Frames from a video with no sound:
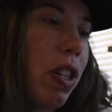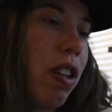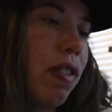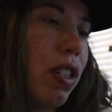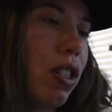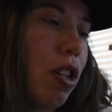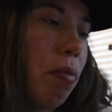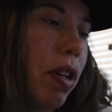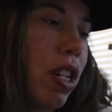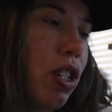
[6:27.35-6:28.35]
love you so
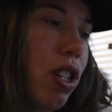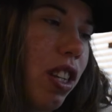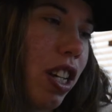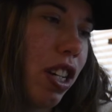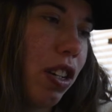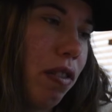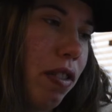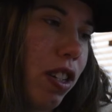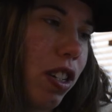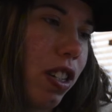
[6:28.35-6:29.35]
much. Thank you
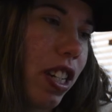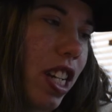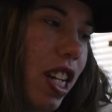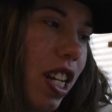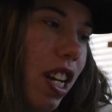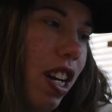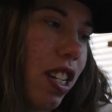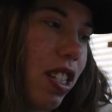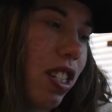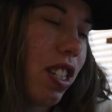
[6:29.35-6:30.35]
for getting
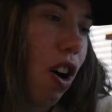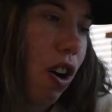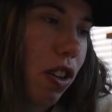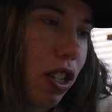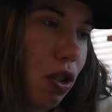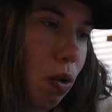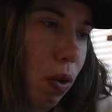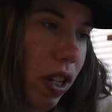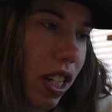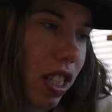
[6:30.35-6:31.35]
us all the
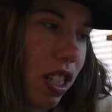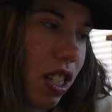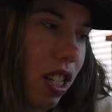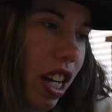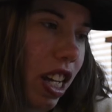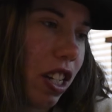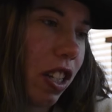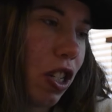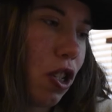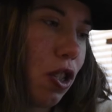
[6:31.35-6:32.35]
toys and
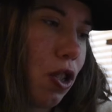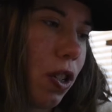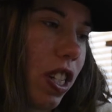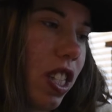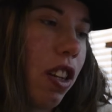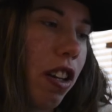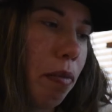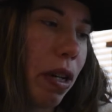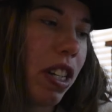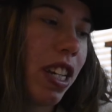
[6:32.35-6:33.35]
delicious treats. Love,
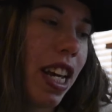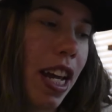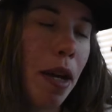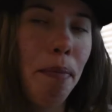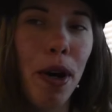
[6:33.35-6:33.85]
Bentley and